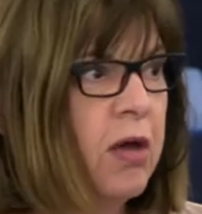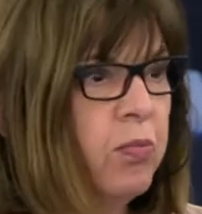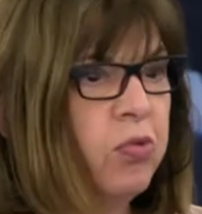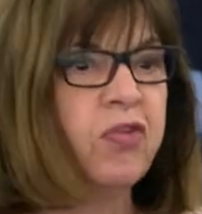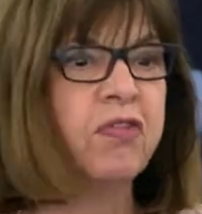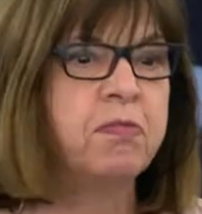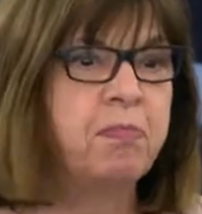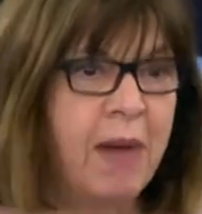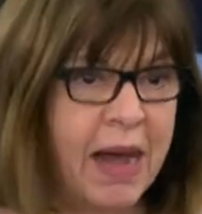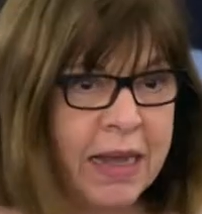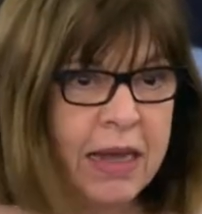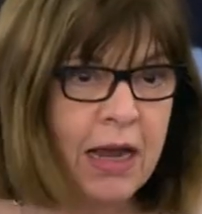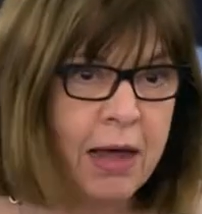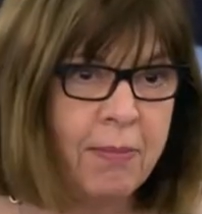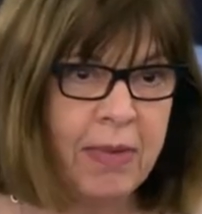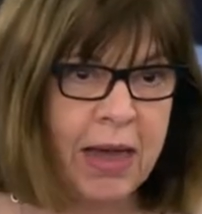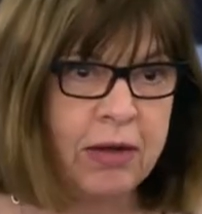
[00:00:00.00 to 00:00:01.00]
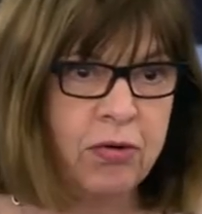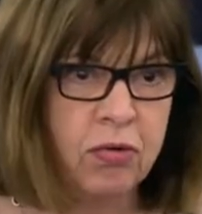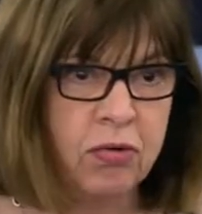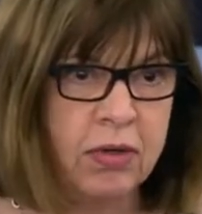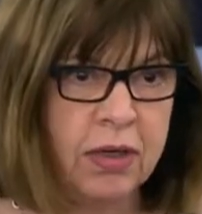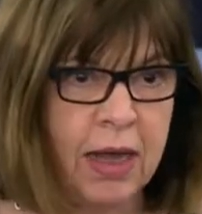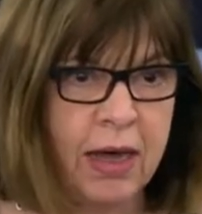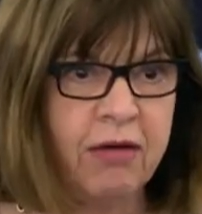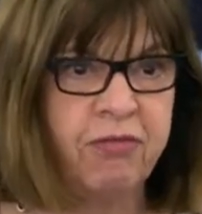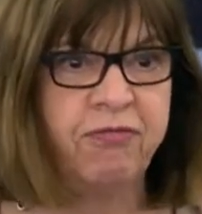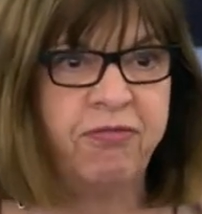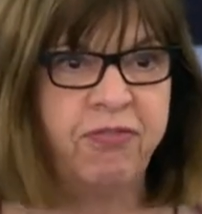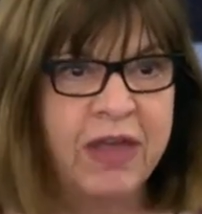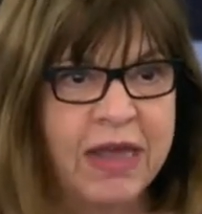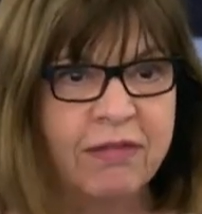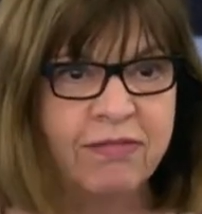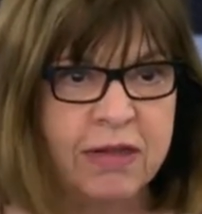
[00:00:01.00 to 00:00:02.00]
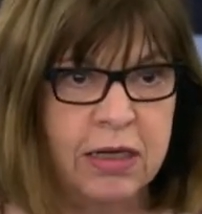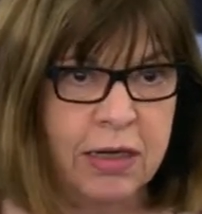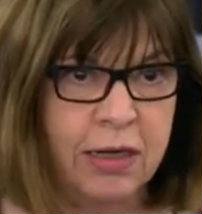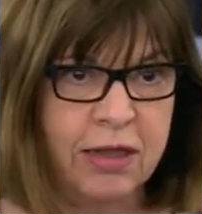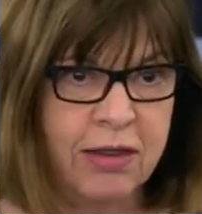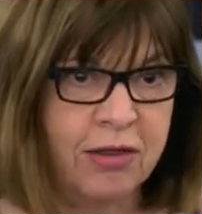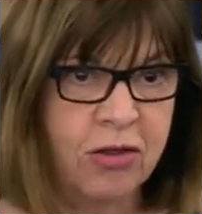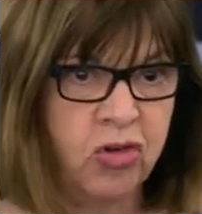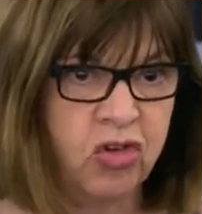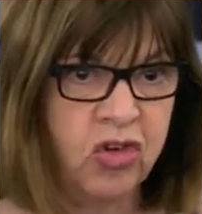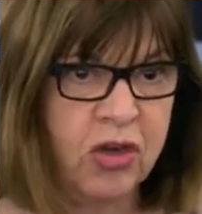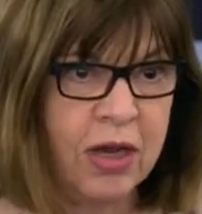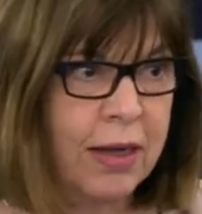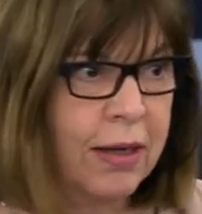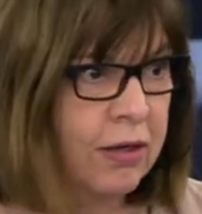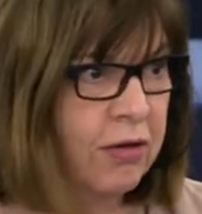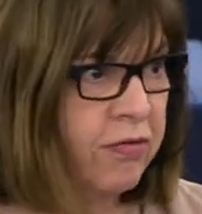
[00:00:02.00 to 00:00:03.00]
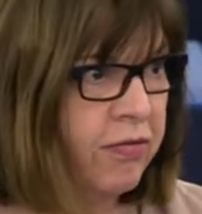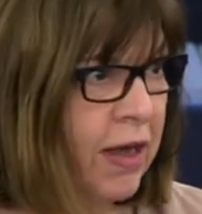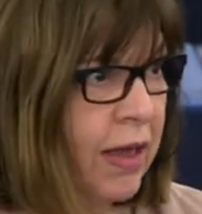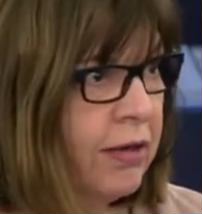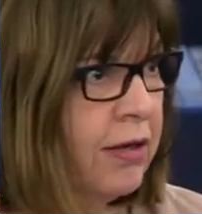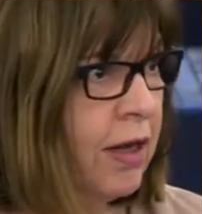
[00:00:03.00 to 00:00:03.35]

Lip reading: to counteract propaganda and recognize it,